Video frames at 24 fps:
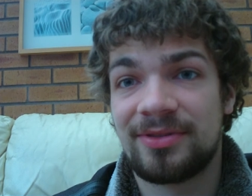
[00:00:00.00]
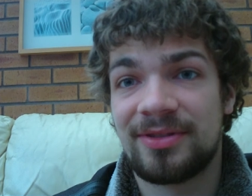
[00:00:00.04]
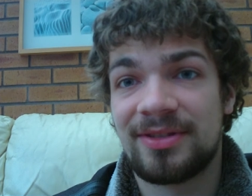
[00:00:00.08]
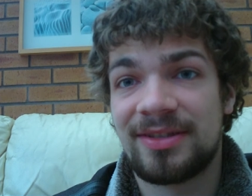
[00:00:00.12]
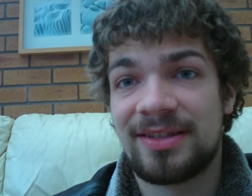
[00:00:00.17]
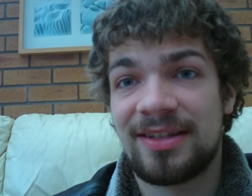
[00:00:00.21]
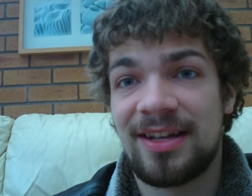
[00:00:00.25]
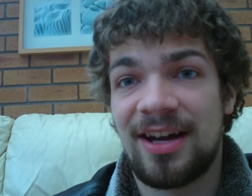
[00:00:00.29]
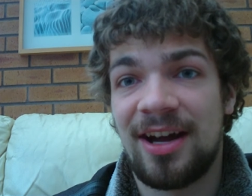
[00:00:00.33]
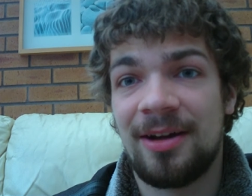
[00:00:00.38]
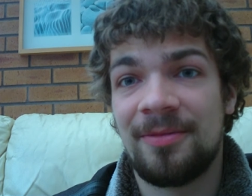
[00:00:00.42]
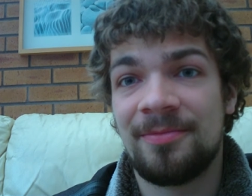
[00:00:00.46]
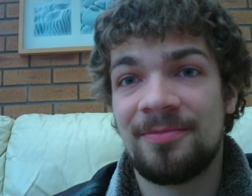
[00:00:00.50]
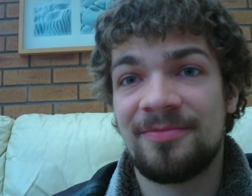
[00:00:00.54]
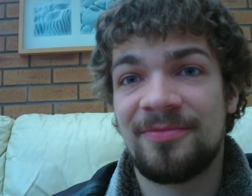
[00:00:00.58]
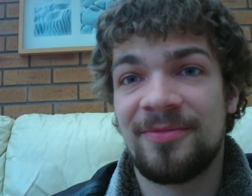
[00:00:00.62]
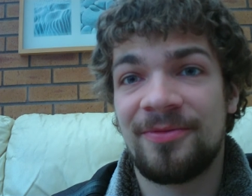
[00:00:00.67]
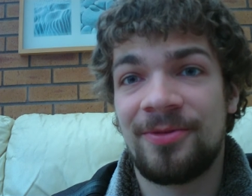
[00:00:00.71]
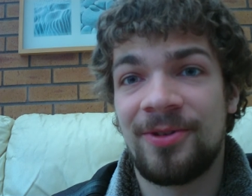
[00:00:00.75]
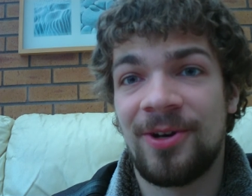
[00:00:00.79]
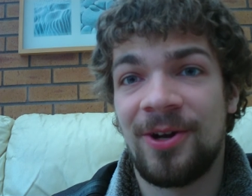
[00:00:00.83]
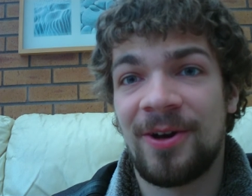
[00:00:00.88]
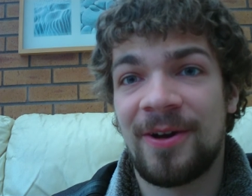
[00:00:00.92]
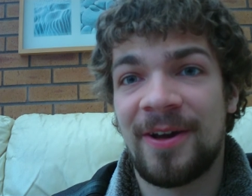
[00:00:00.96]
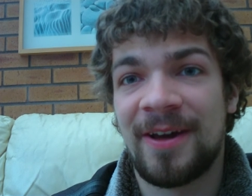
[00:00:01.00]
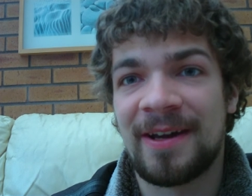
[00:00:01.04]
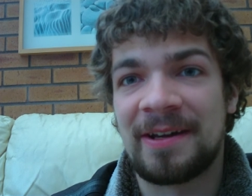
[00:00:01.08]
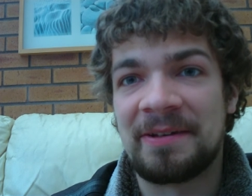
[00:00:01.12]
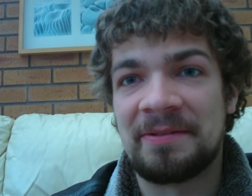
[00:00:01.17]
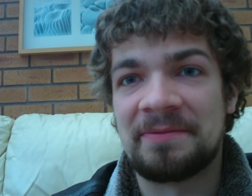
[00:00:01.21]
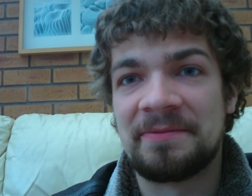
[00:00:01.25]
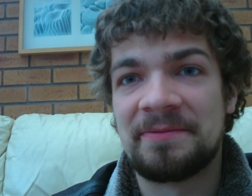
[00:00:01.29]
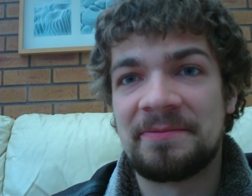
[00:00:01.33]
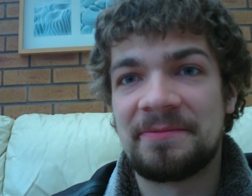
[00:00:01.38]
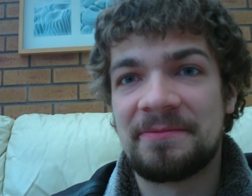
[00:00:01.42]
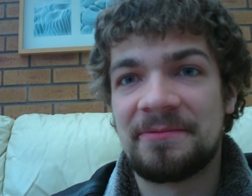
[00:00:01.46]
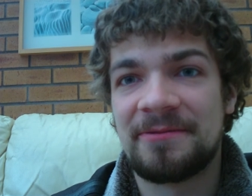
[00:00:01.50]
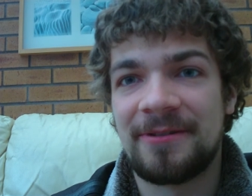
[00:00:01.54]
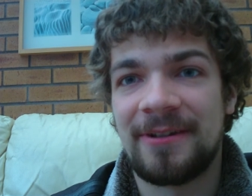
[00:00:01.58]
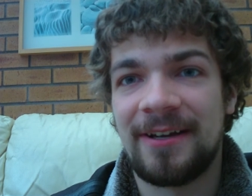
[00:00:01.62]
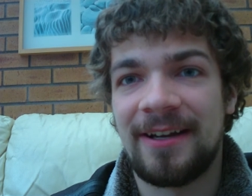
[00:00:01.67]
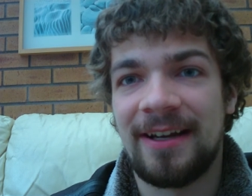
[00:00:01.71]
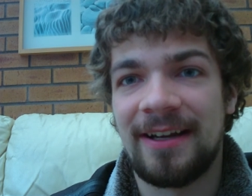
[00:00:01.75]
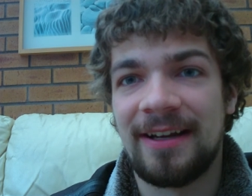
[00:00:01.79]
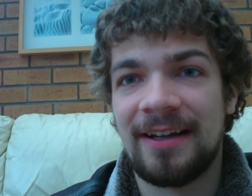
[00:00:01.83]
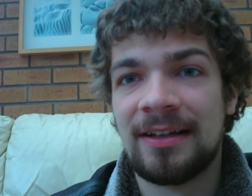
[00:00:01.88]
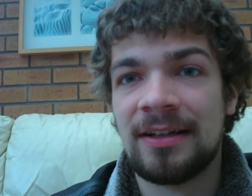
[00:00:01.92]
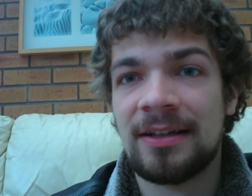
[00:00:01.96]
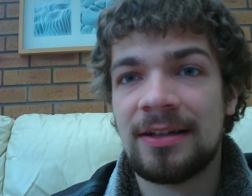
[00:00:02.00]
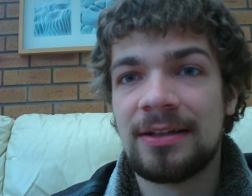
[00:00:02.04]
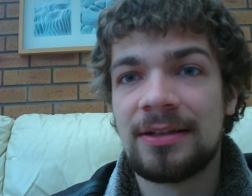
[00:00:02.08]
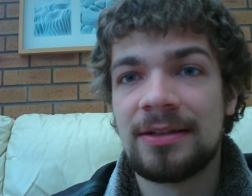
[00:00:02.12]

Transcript: start vlogging, really.